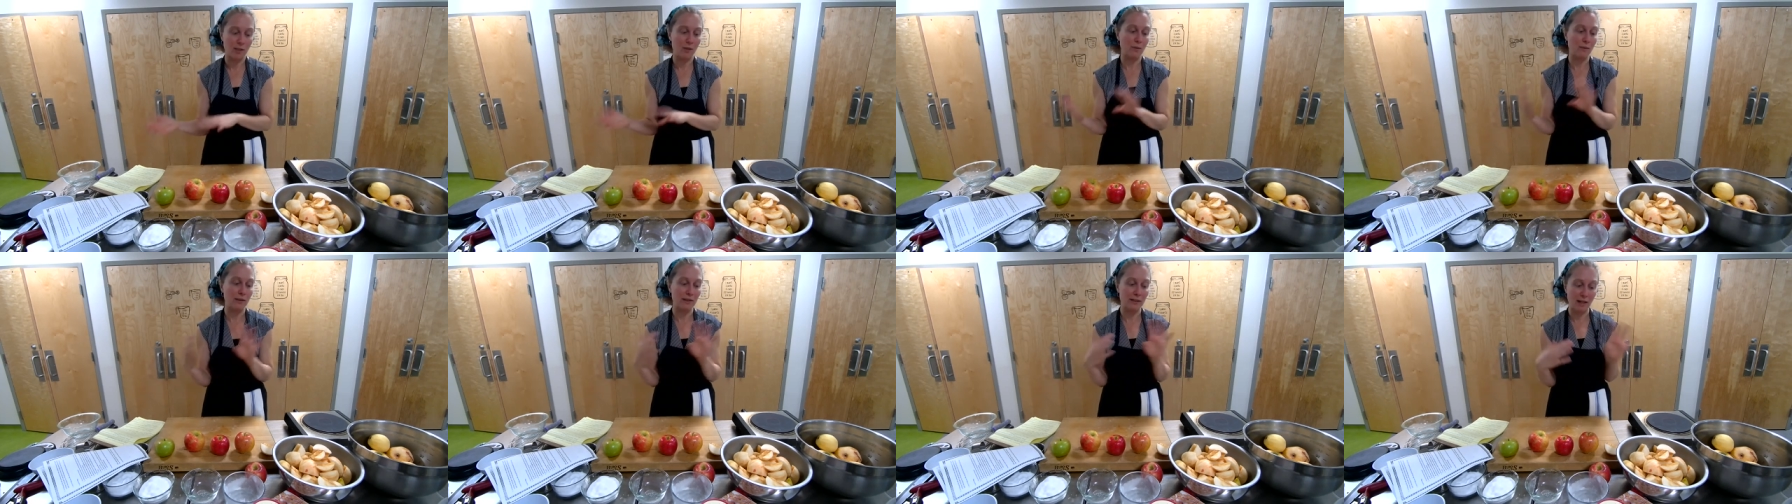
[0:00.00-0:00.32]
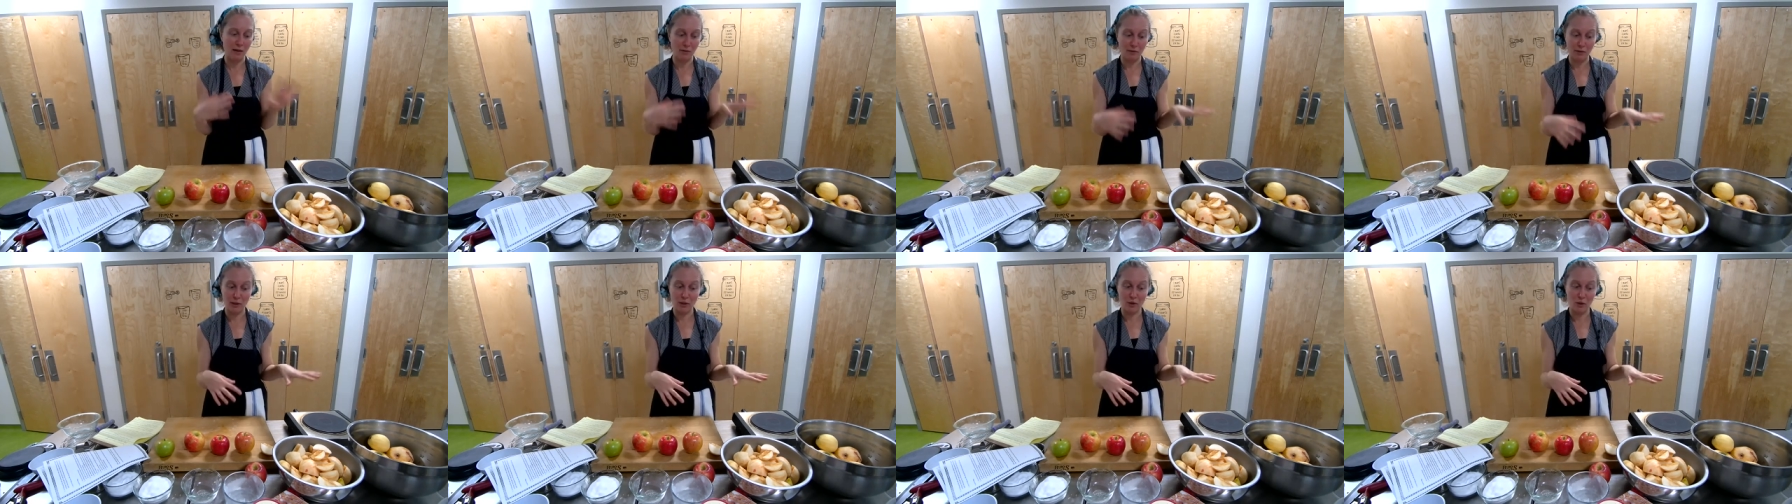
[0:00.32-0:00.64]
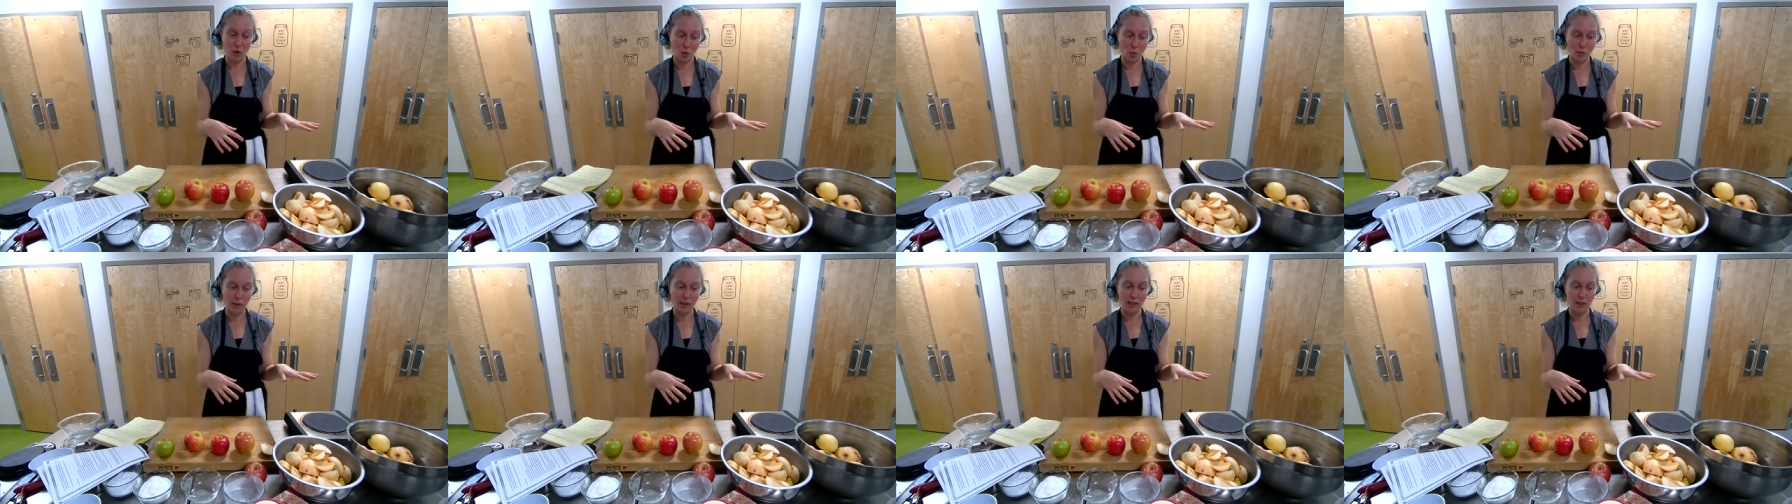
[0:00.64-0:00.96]
we definitely
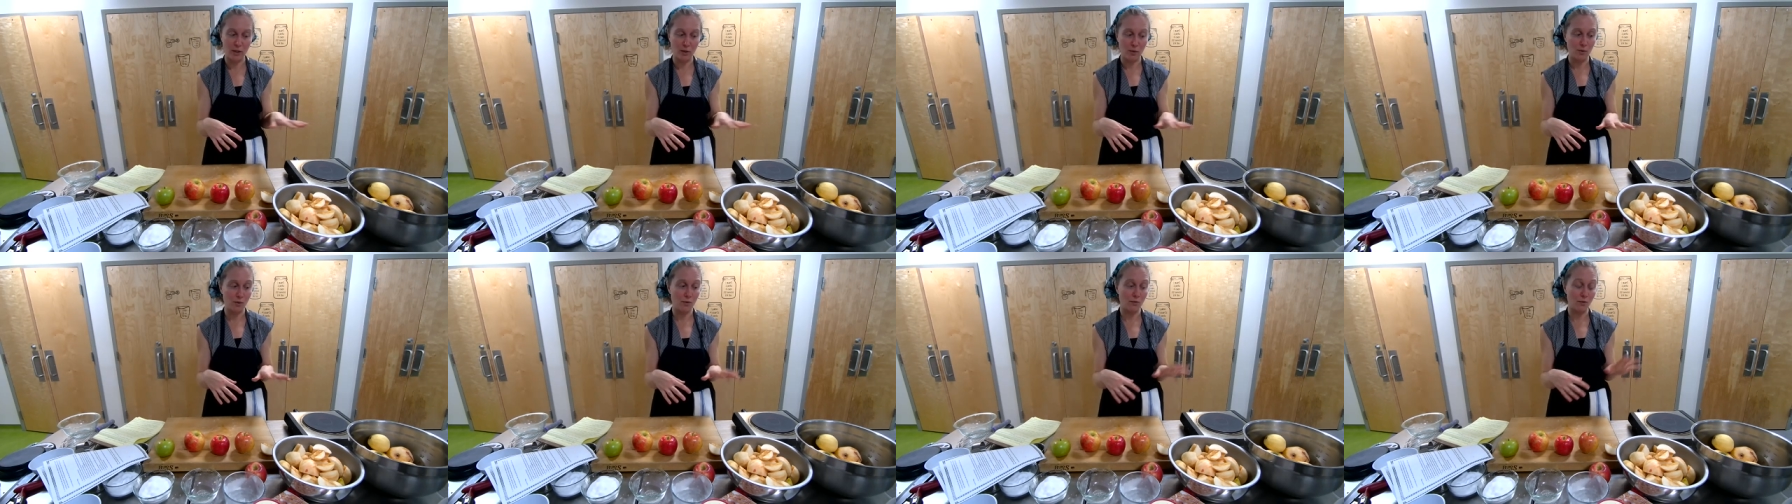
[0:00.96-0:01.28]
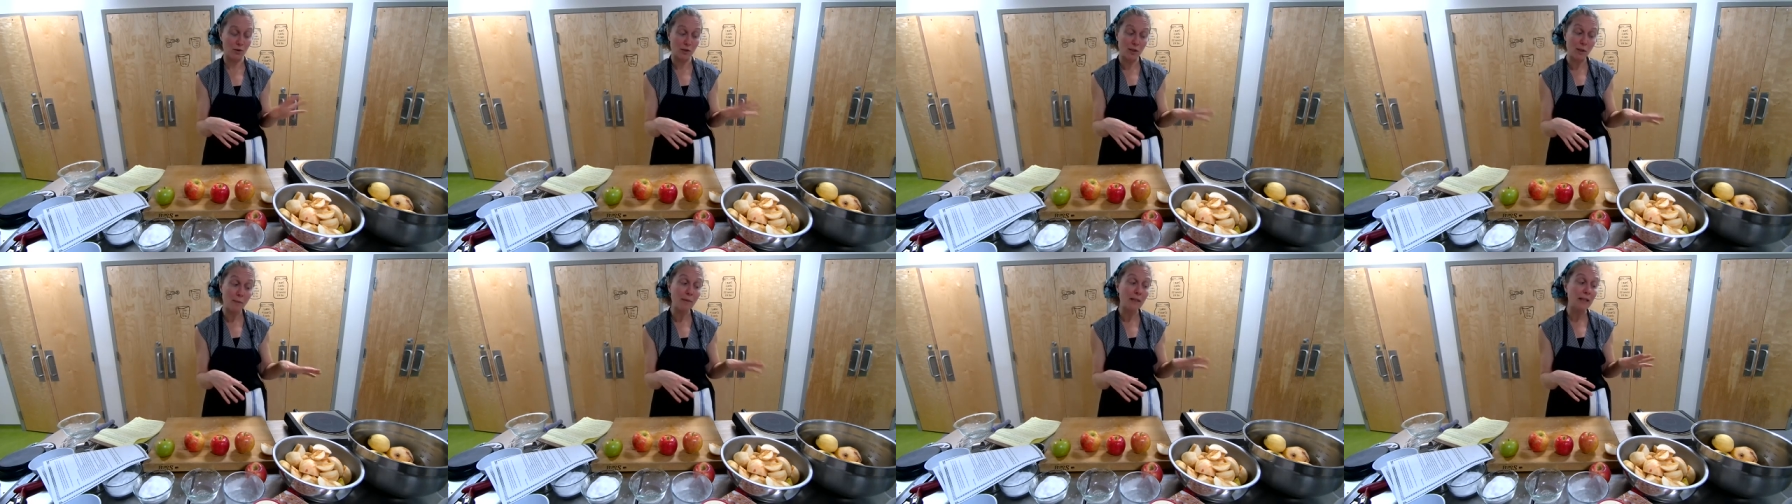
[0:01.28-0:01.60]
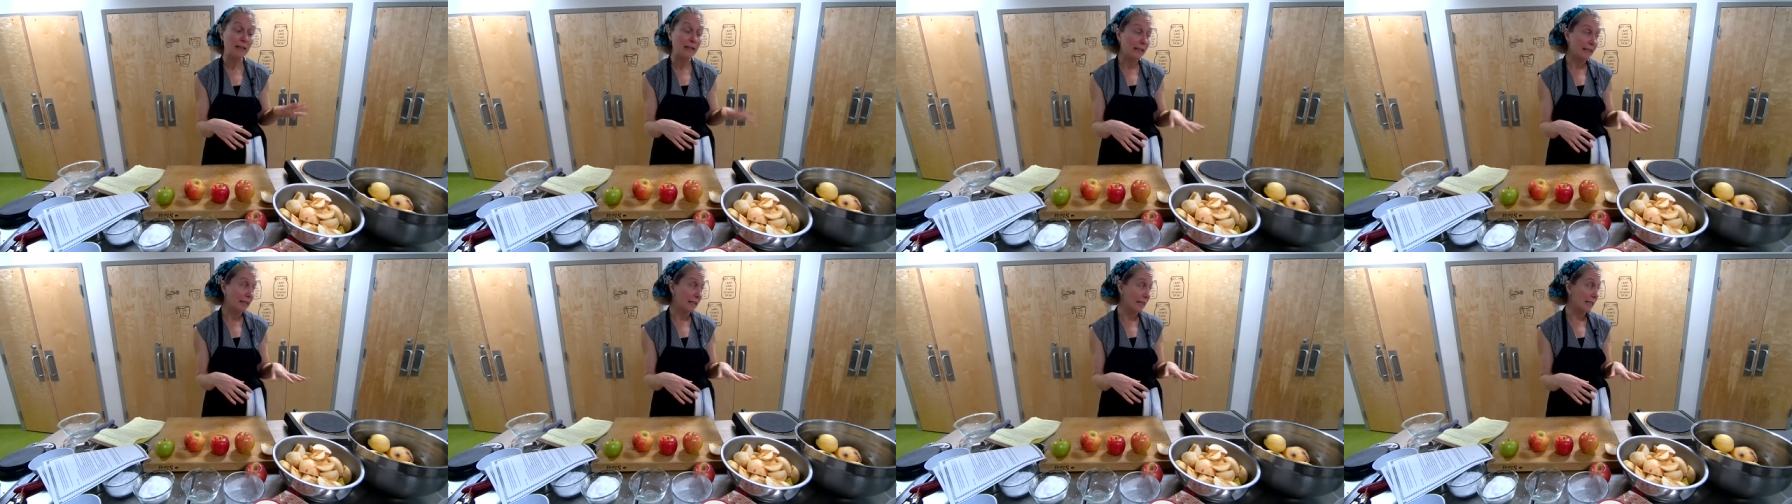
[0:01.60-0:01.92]
don't want to use for something
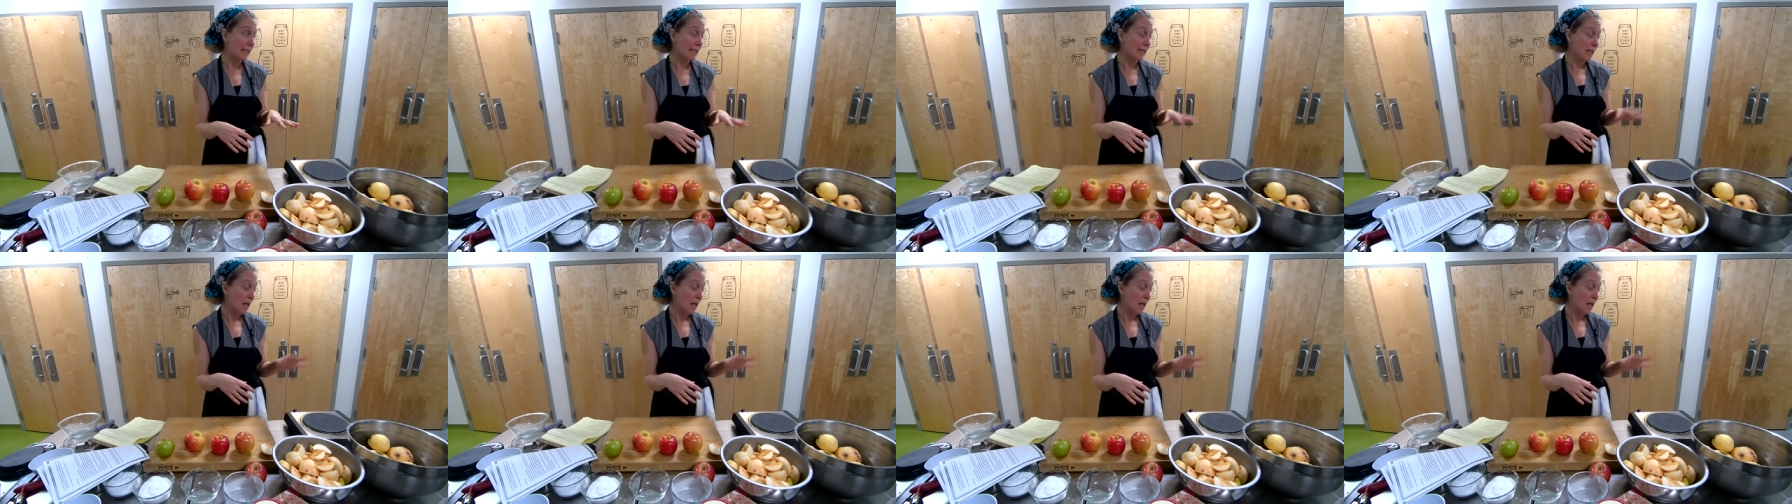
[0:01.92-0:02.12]
like this.